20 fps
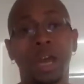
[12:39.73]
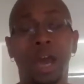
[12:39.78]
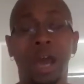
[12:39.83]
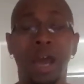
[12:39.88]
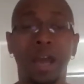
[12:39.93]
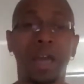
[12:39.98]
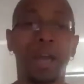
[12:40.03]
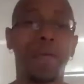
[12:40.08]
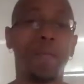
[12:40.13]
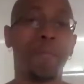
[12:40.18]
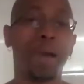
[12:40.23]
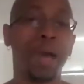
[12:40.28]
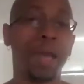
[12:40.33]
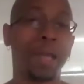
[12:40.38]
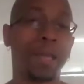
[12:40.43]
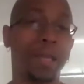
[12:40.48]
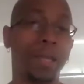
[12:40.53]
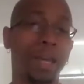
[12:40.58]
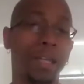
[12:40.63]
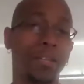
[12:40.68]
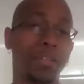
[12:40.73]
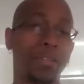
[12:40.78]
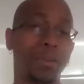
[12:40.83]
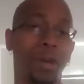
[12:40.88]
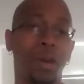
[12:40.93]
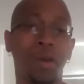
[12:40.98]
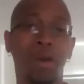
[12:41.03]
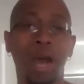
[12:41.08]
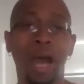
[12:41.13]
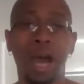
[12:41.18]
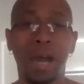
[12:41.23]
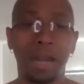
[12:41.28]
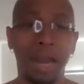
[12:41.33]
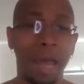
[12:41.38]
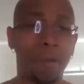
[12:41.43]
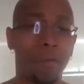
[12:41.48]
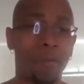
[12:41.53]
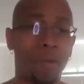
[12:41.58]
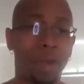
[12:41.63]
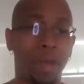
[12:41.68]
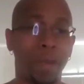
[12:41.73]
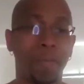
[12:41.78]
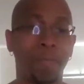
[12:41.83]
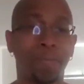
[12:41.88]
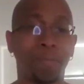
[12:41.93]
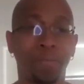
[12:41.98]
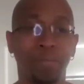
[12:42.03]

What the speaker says: I'll come back and let you know how that went.